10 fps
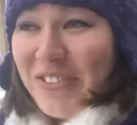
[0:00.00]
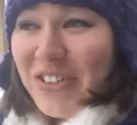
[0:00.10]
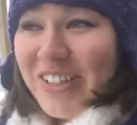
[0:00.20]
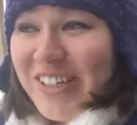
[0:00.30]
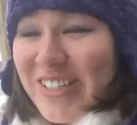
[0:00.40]

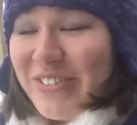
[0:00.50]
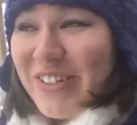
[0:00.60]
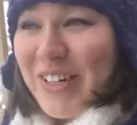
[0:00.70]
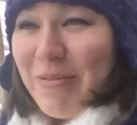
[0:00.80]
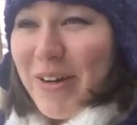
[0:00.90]
after this
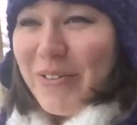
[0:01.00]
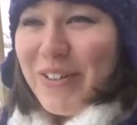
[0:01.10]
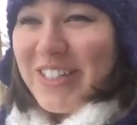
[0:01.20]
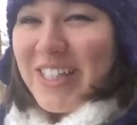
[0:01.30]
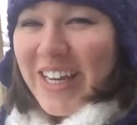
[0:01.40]
winter, but
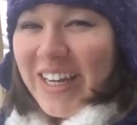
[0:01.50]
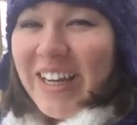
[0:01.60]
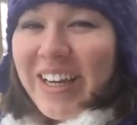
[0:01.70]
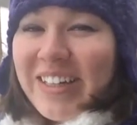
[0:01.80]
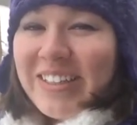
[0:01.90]
we'll see.
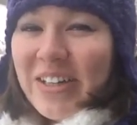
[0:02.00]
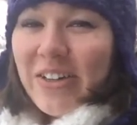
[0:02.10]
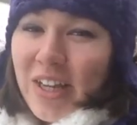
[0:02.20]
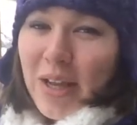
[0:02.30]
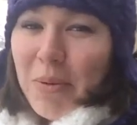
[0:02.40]

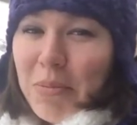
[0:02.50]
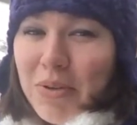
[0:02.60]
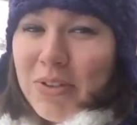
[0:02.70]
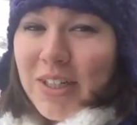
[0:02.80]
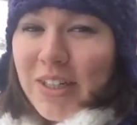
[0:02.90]
So keep you
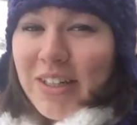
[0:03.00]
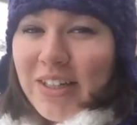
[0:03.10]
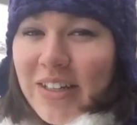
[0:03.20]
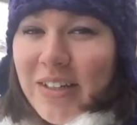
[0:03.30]
posted.